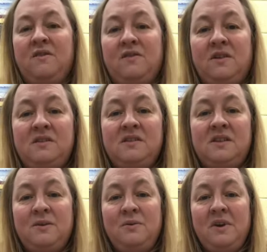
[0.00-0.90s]
You can
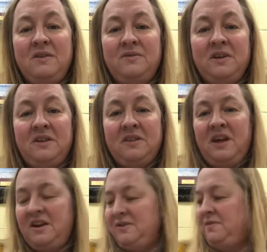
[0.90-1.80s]
see what I've done
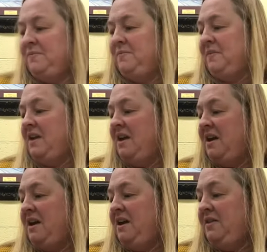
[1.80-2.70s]
there.
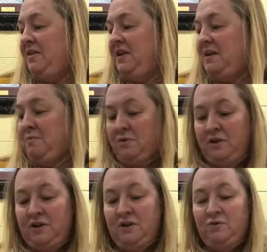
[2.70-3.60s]
And then I'm
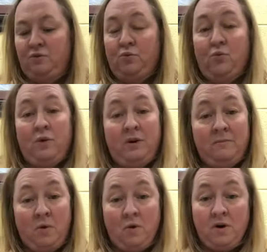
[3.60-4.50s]
going to use one
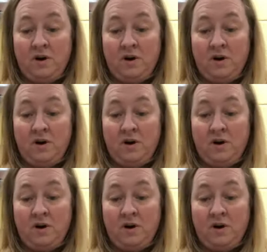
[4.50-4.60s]
more